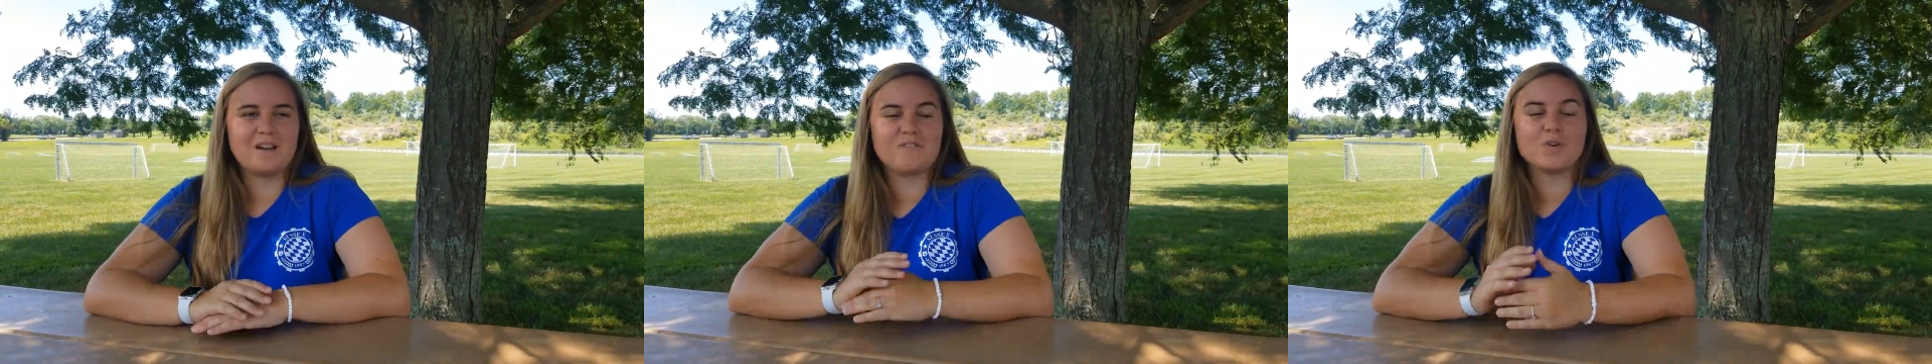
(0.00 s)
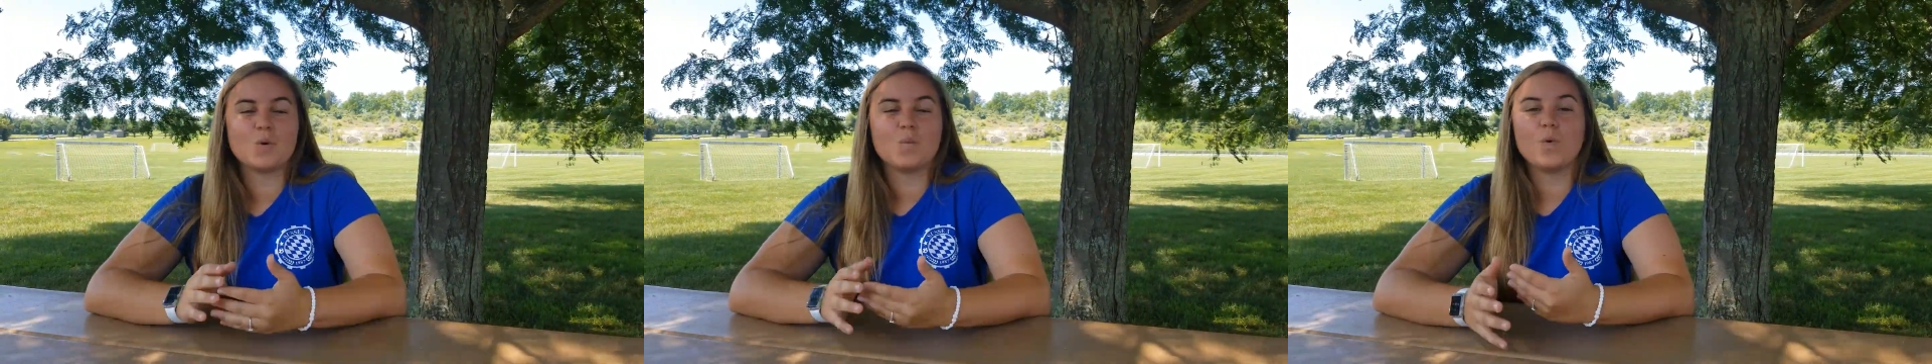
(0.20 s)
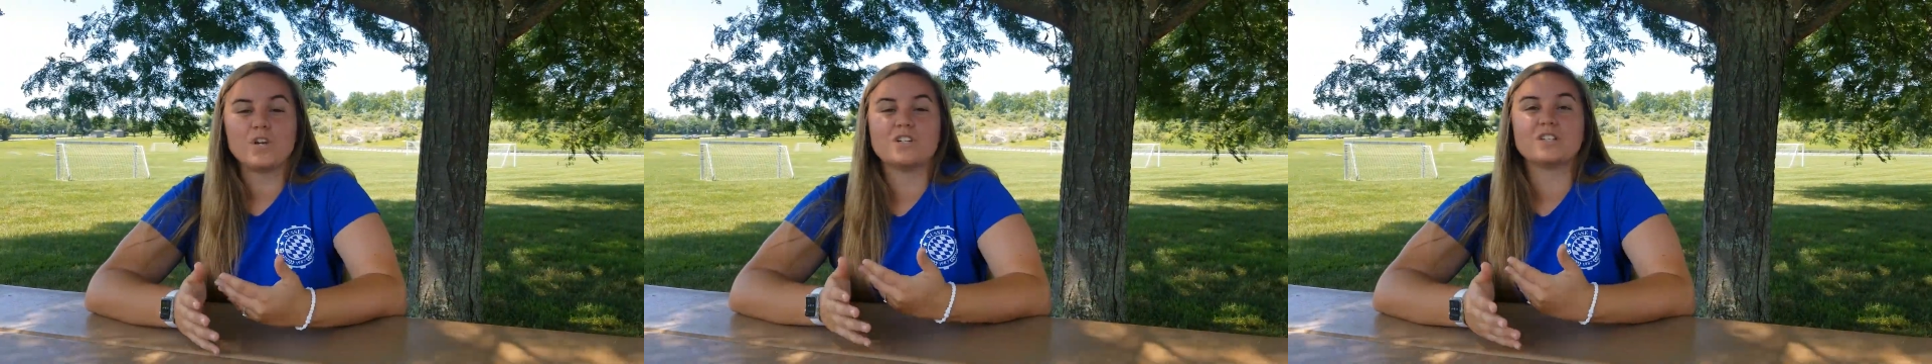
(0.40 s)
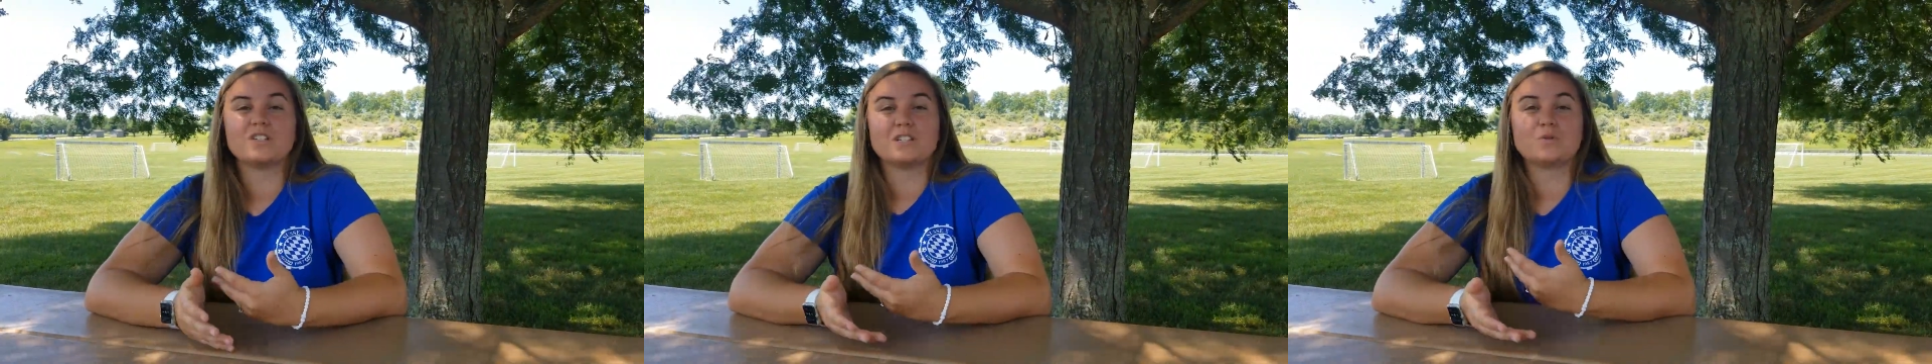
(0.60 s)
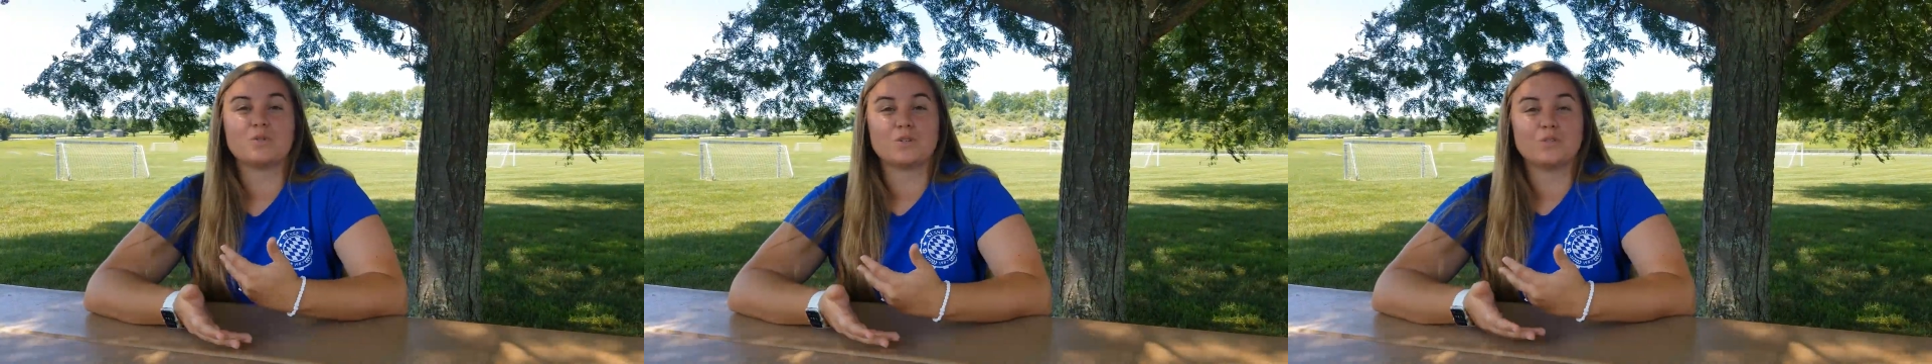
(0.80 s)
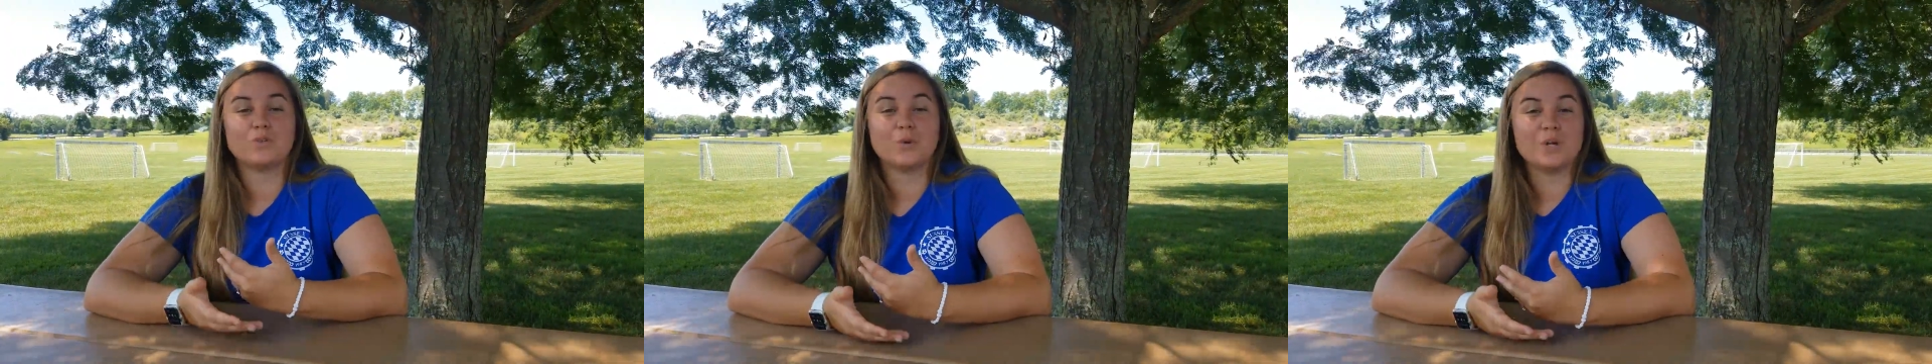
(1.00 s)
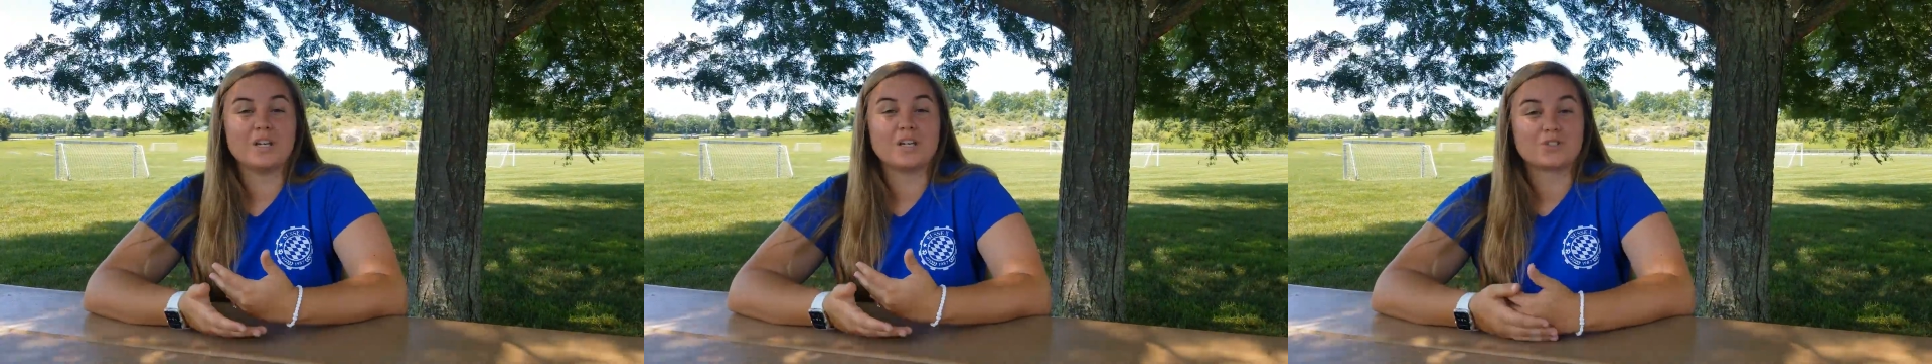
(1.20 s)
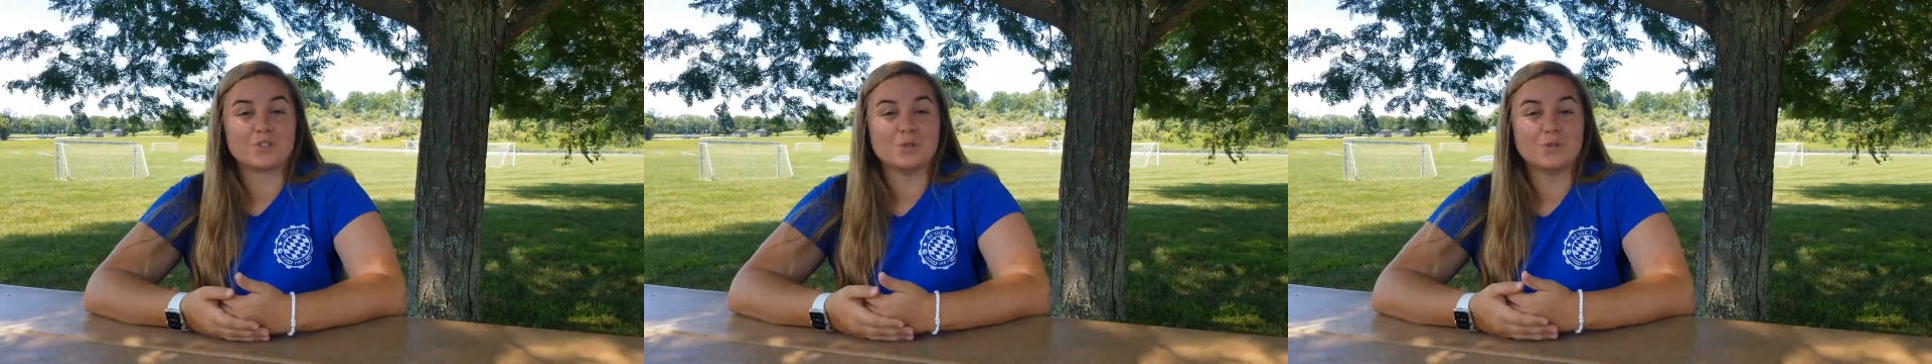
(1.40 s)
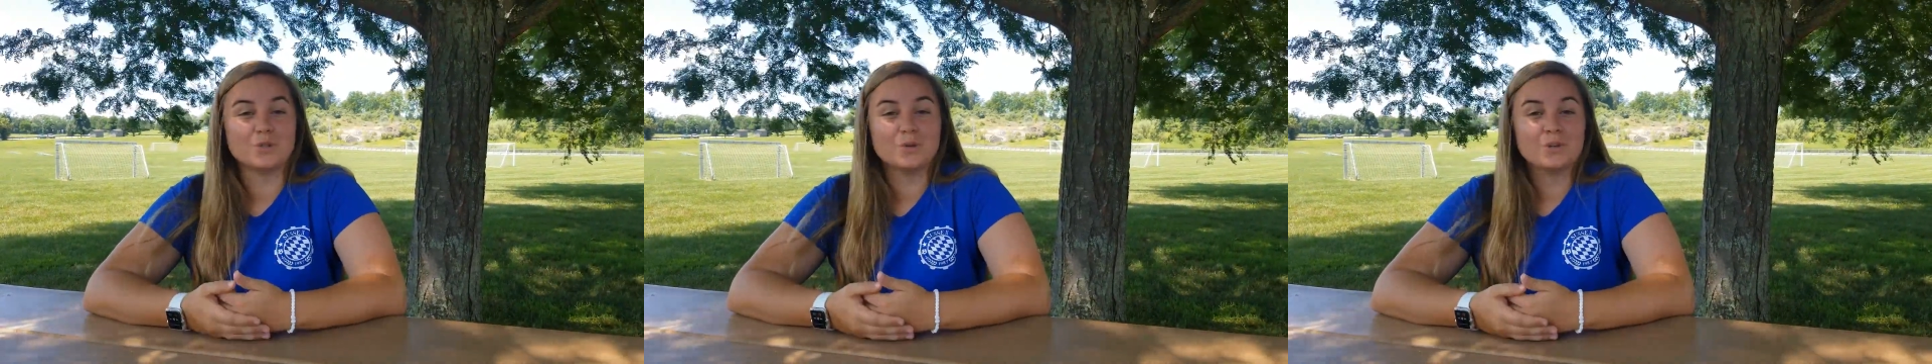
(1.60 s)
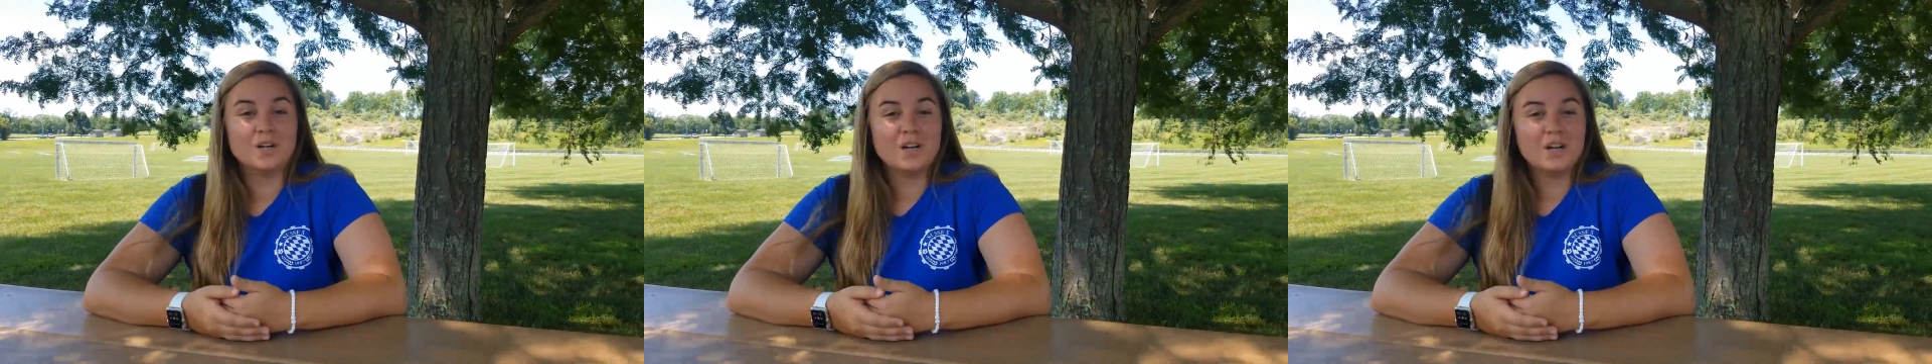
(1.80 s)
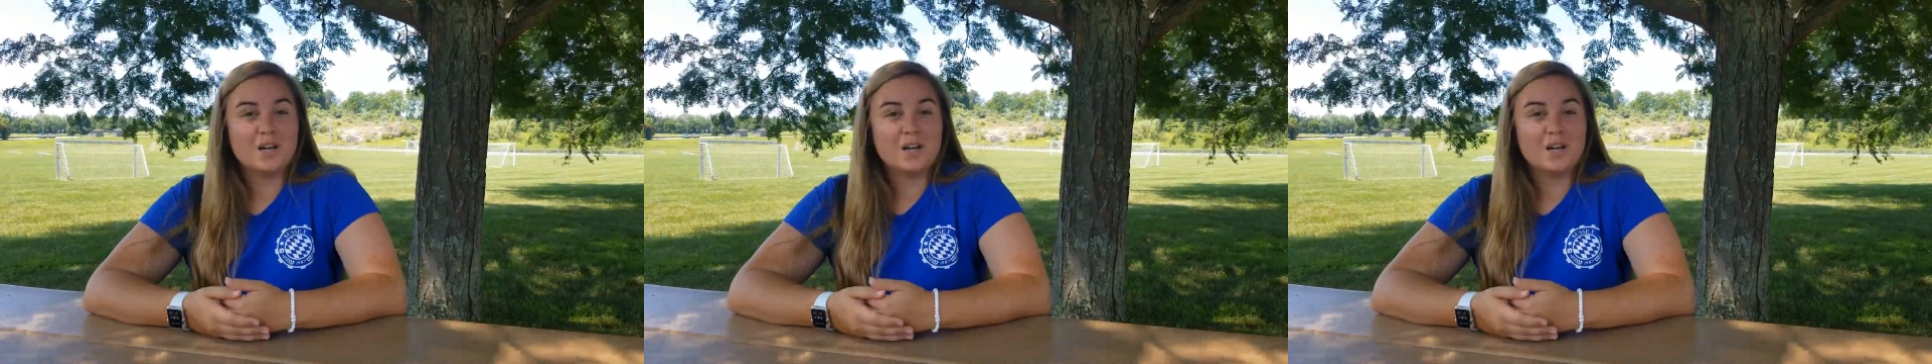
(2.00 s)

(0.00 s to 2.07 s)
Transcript: everyone wishes this was a four-year school